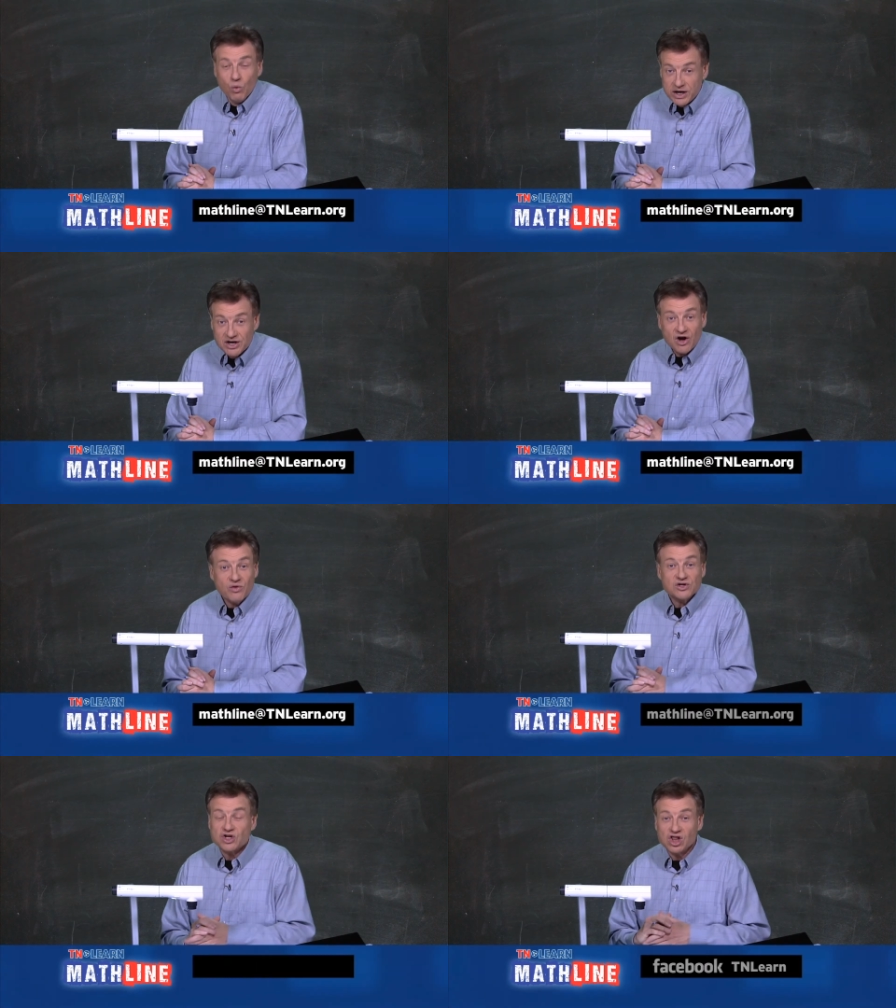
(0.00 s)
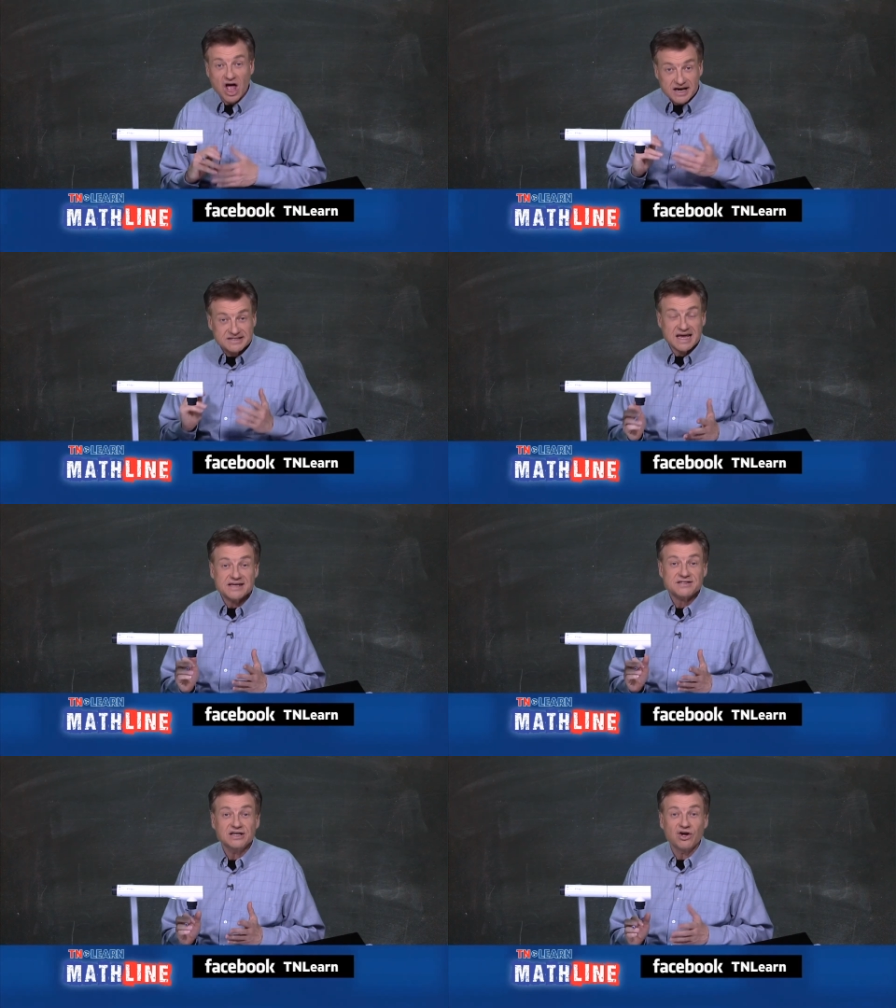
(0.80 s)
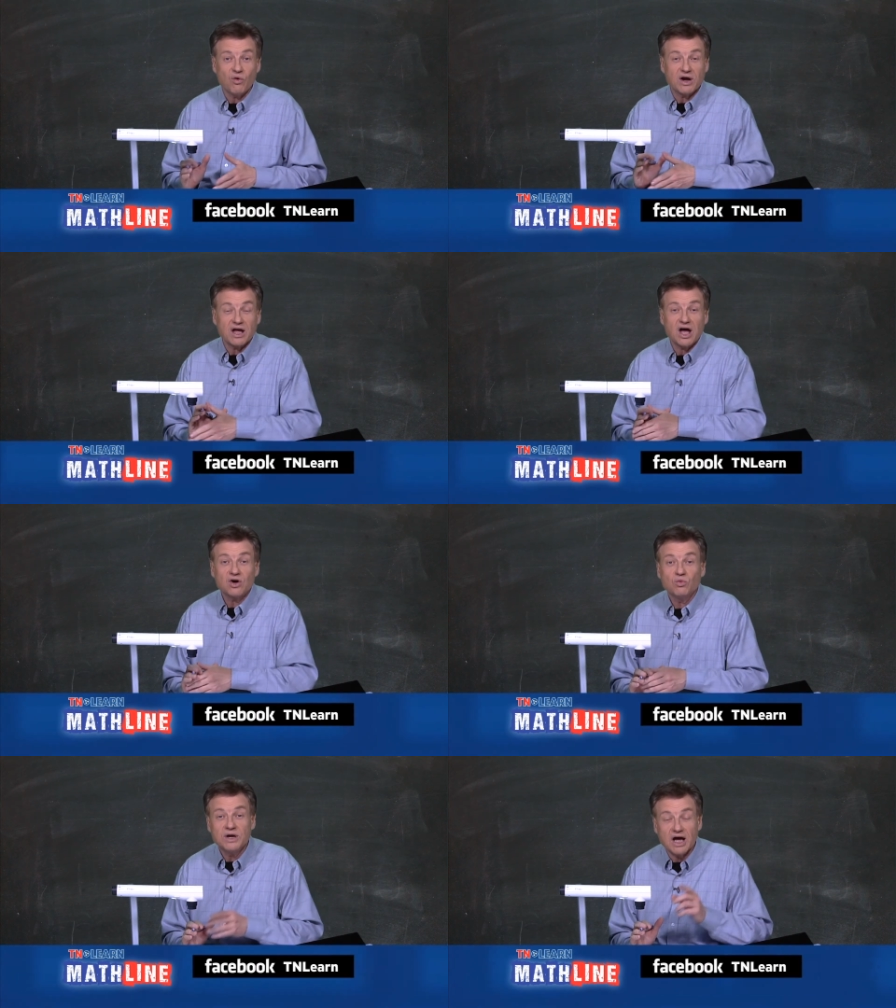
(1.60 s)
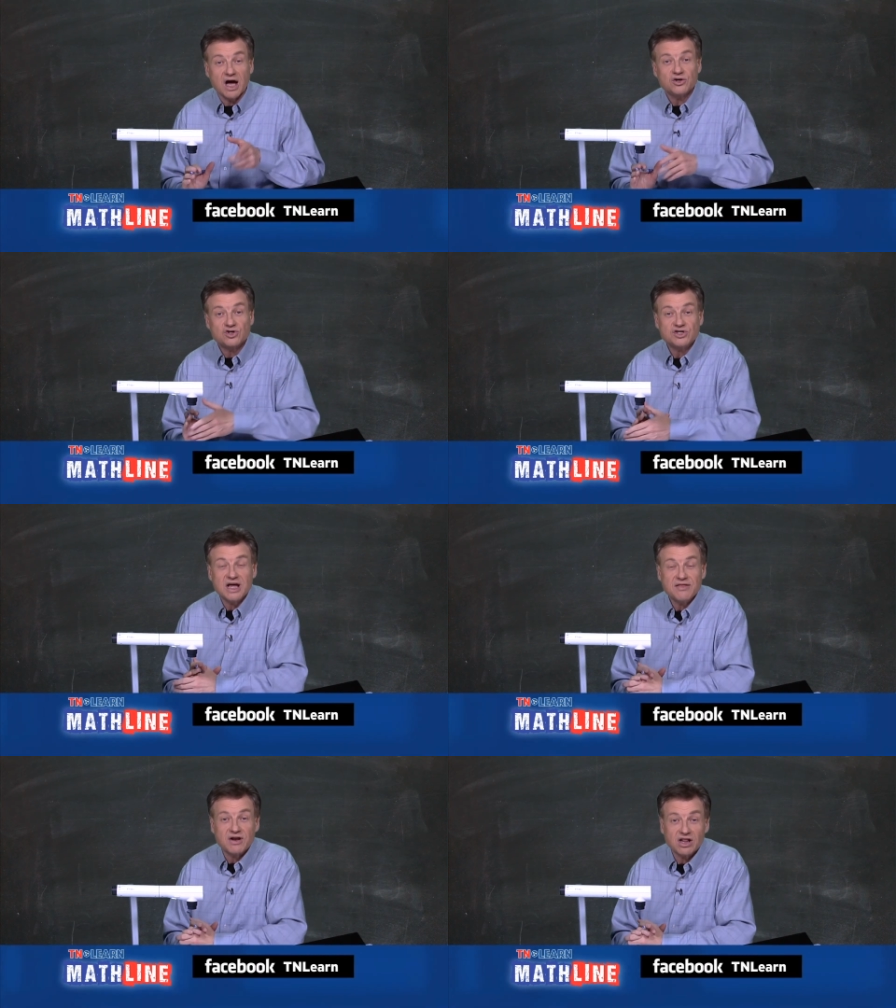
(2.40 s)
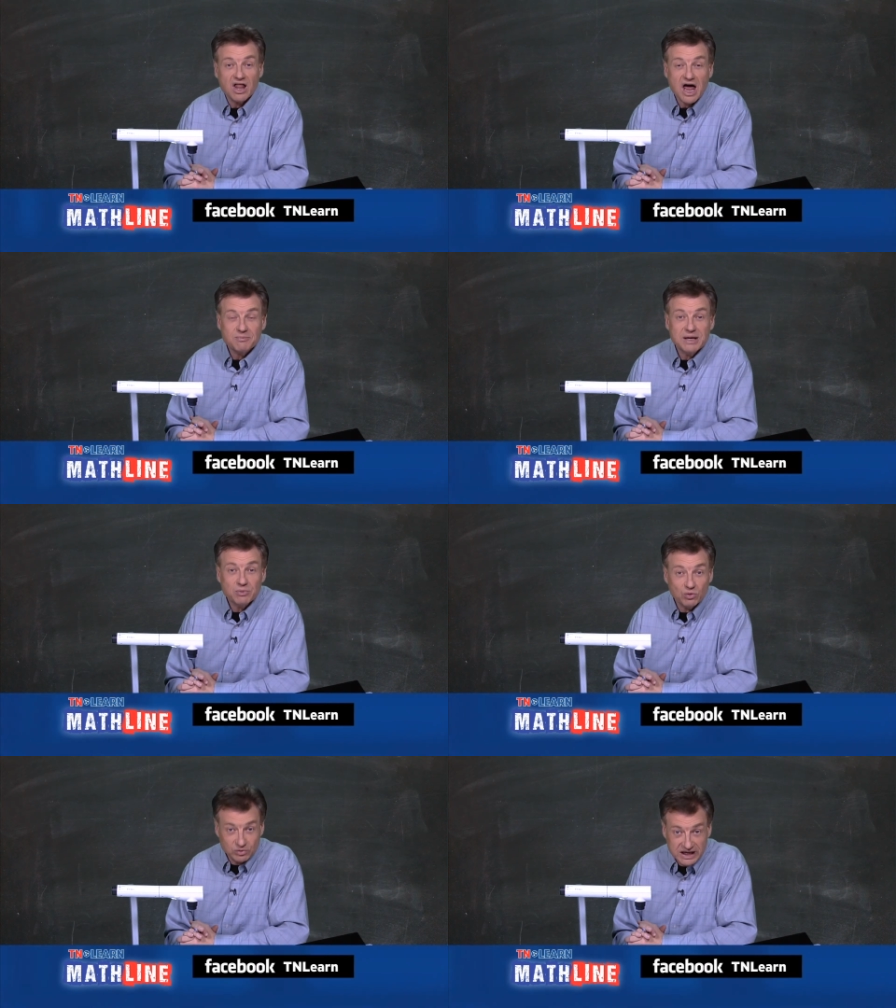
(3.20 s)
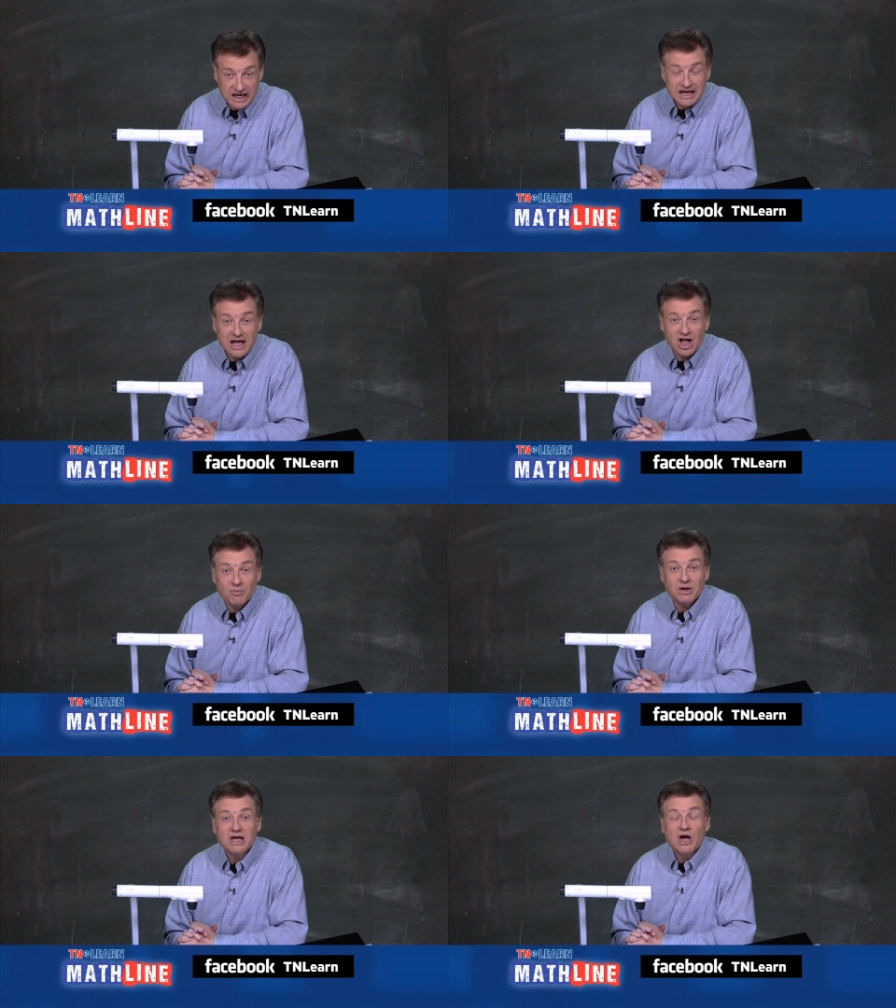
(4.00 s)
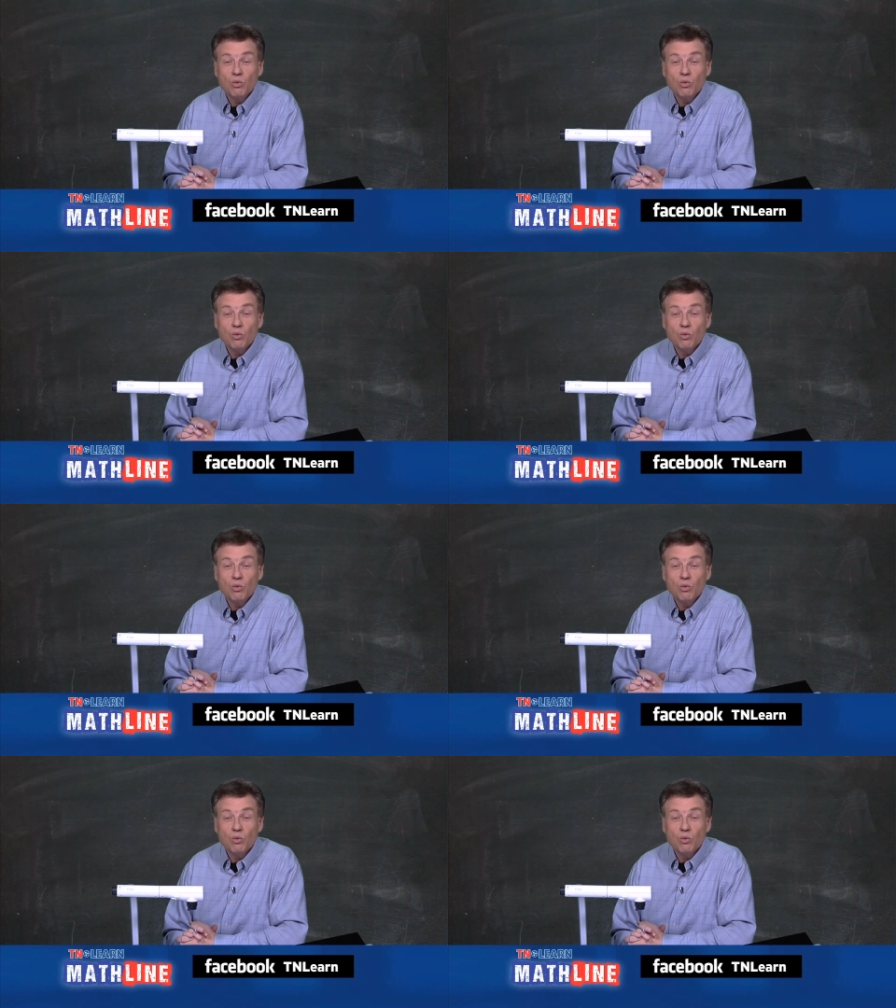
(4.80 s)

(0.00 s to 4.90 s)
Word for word: We know there's a lot of testing going on. We understand that a lot of people need help.